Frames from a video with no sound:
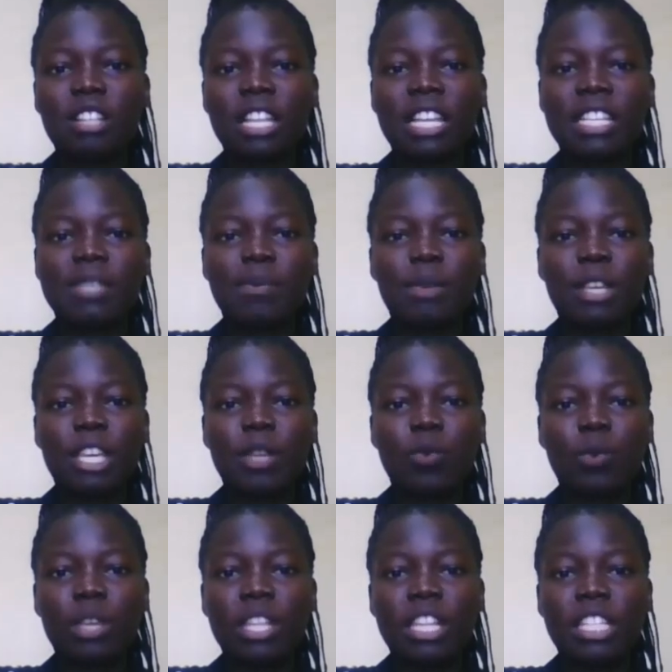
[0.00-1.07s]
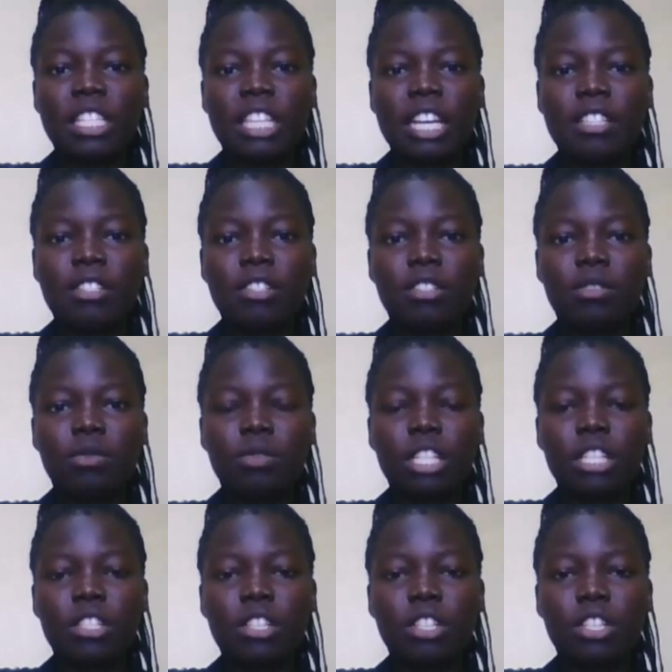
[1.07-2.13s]
So let's begin with the title,
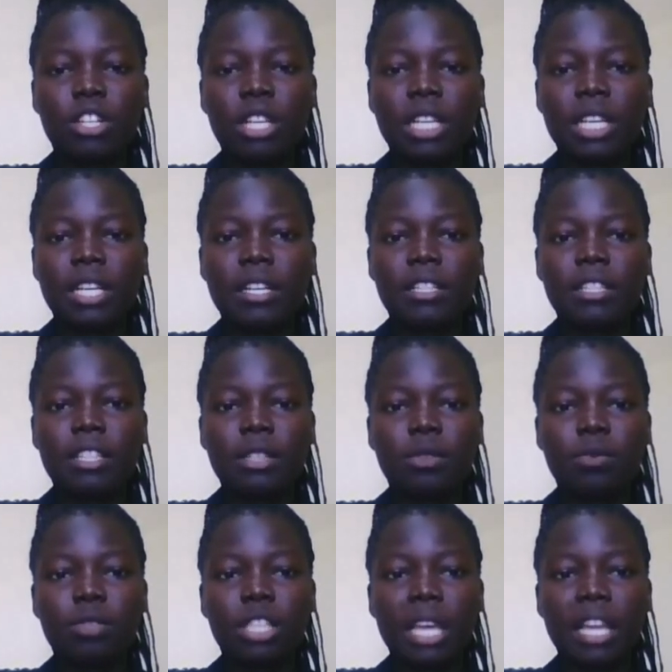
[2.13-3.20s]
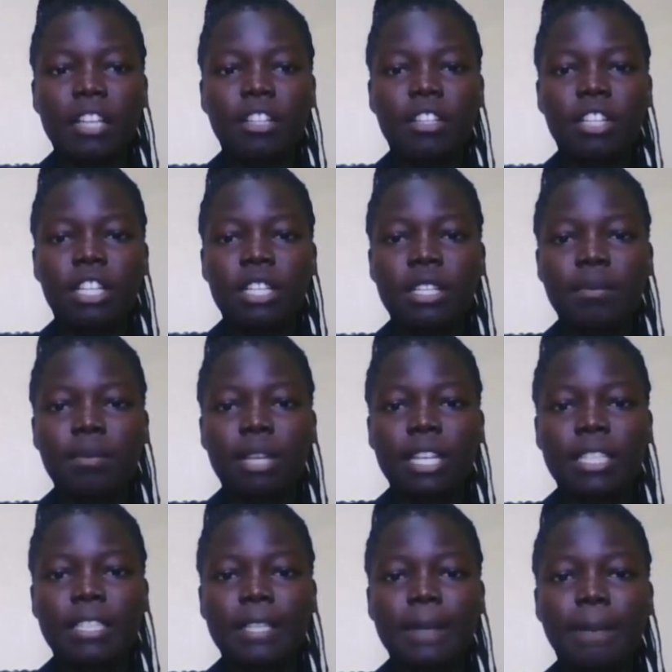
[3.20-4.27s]
with the totaling, and then we shall grade them
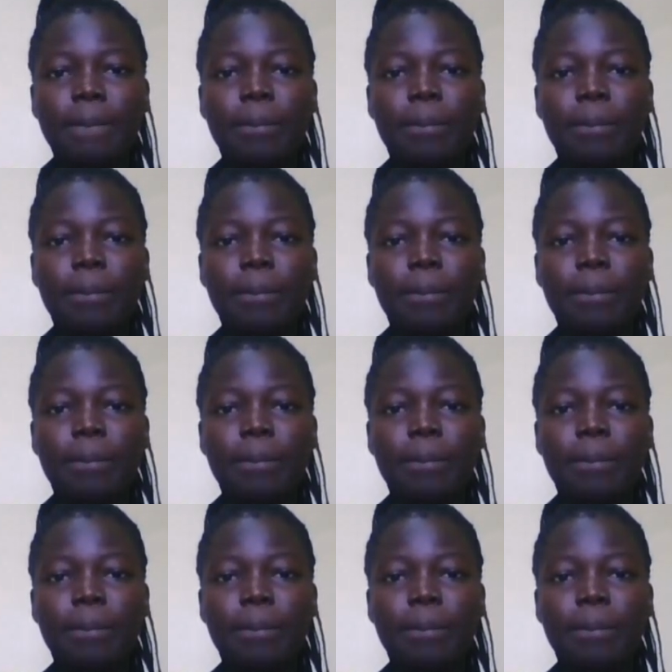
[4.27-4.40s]
later.